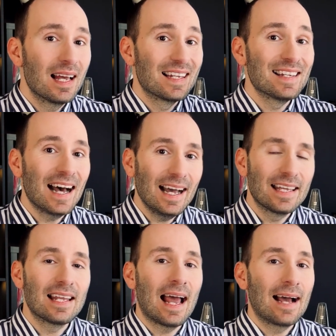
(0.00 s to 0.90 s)

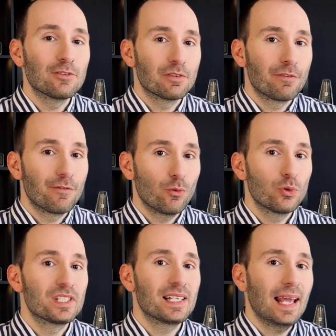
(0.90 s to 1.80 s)
9 out of
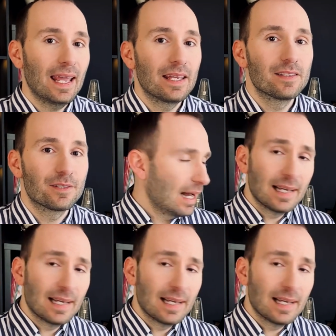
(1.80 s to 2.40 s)
48.